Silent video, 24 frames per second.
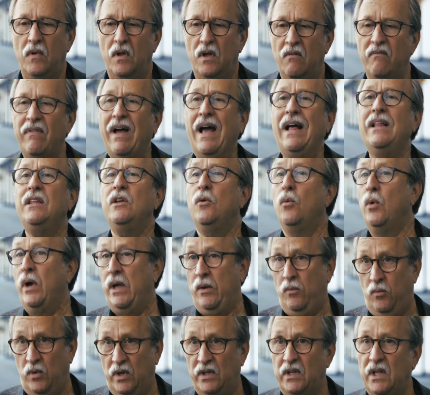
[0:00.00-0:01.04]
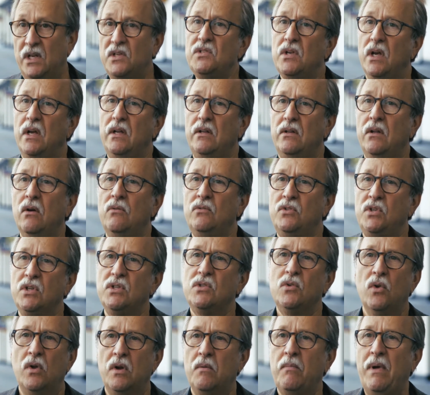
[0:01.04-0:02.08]
evaluate what they say. Don't
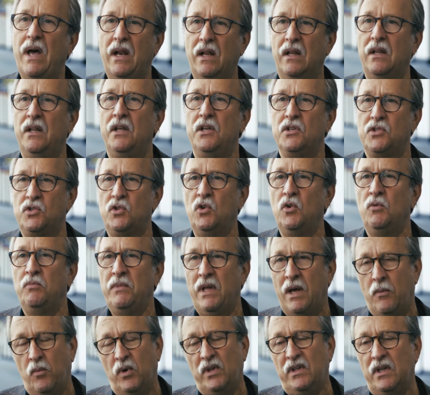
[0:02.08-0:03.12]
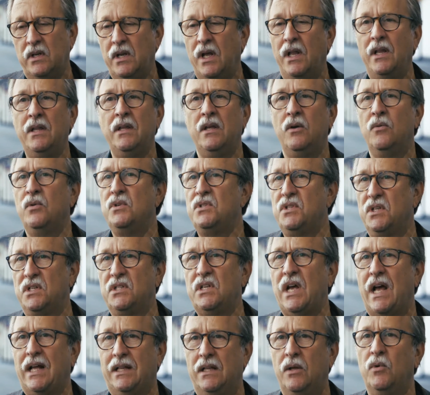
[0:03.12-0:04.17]
just automatically assume that what they're telling you is
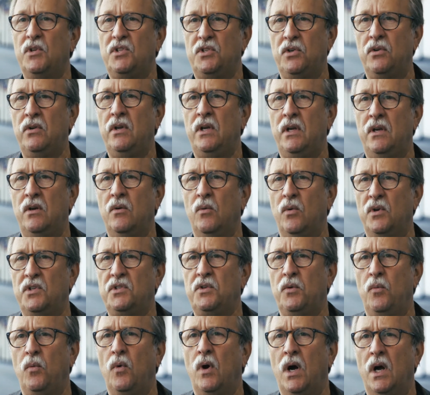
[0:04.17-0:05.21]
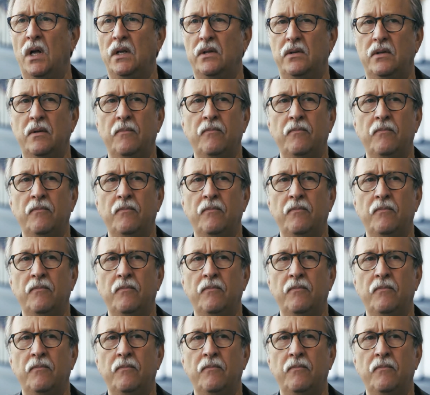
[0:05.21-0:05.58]
exactly what you need or what you want.